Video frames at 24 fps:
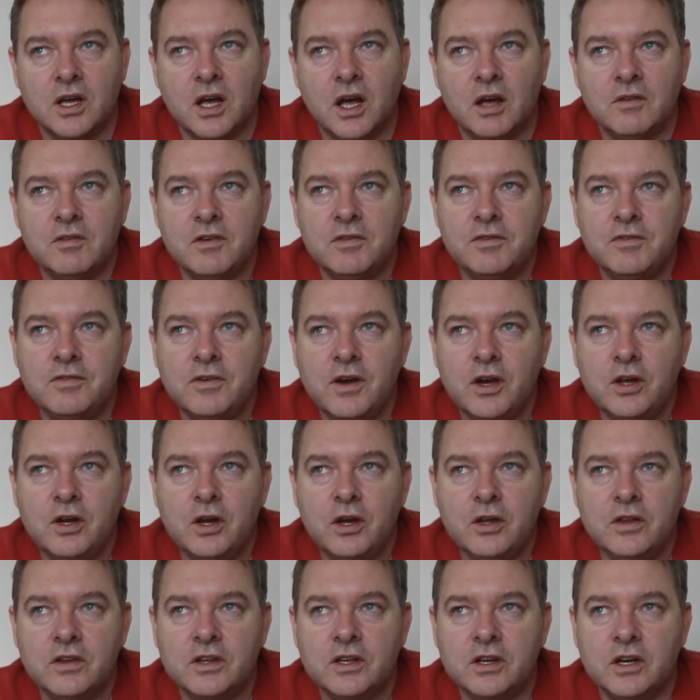of a
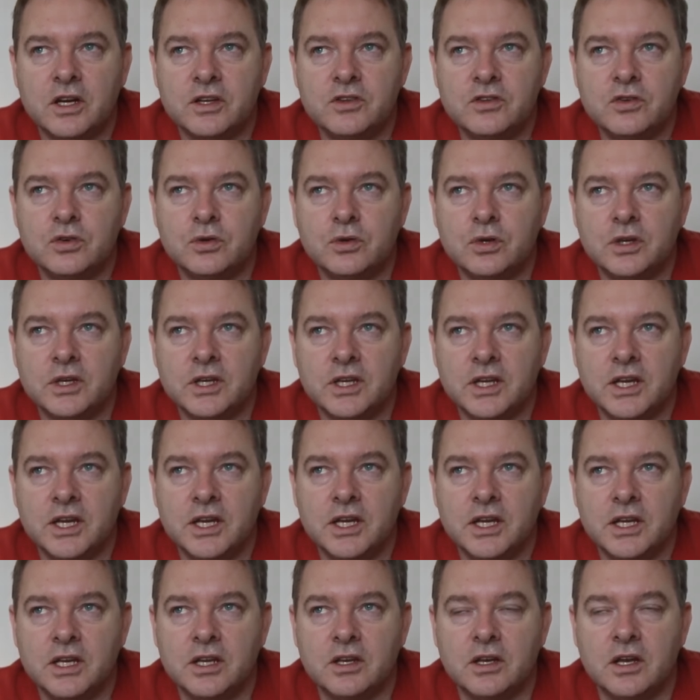photo that I took
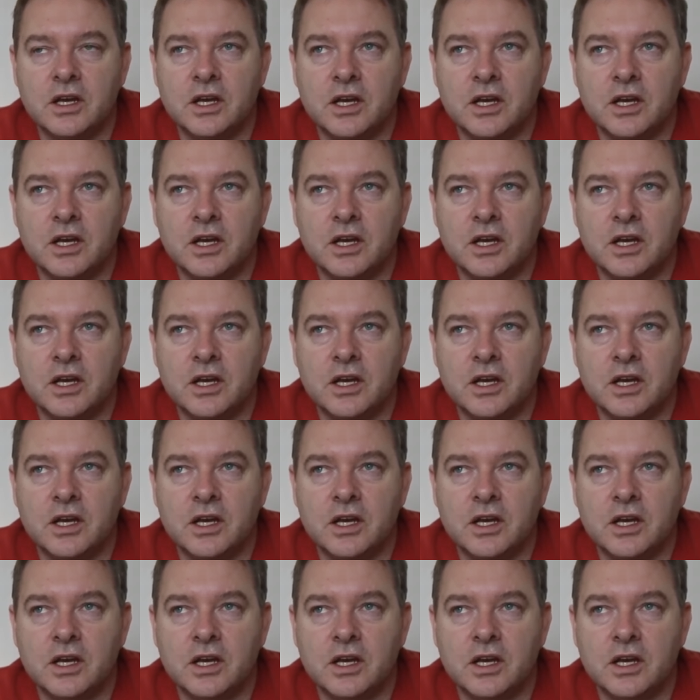in